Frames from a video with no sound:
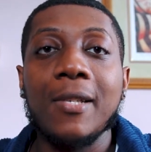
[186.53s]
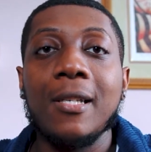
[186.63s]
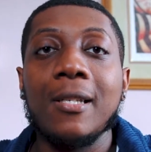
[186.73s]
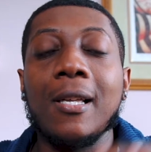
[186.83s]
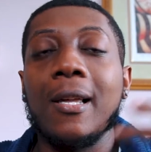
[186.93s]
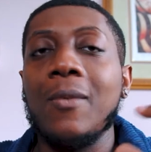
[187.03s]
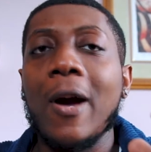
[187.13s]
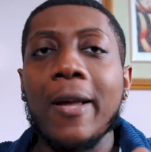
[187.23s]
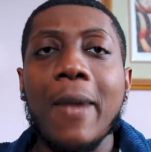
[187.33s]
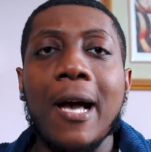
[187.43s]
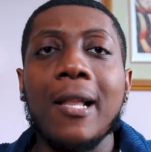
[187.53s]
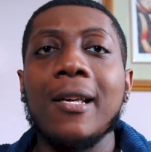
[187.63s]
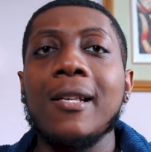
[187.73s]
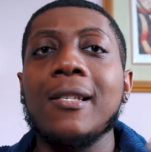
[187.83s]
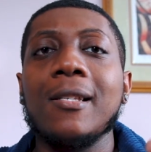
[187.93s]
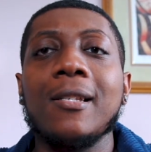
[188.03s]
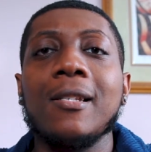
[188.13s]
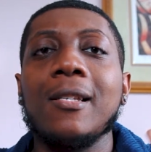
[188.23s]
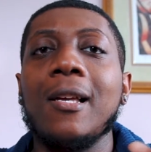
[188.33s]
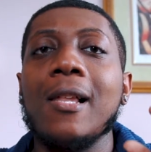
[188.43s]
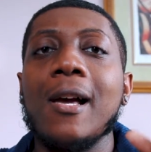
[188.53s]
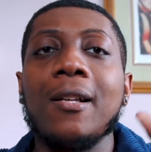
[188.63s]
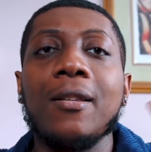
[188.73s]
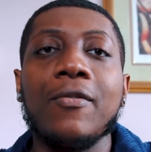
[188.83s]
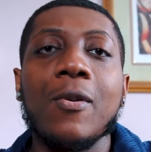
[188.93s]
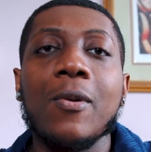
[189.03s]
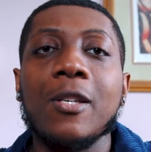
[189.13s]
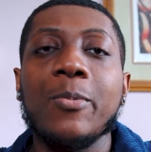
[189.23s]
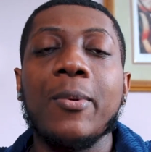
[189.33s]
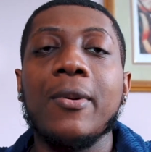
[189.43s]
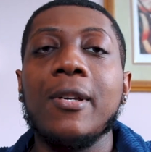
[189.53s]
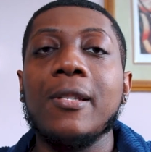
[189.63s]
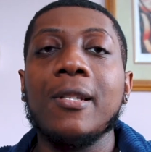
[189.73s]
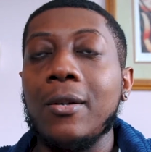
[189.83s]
It's gonna say like white balance, it's gonna say like the focus points,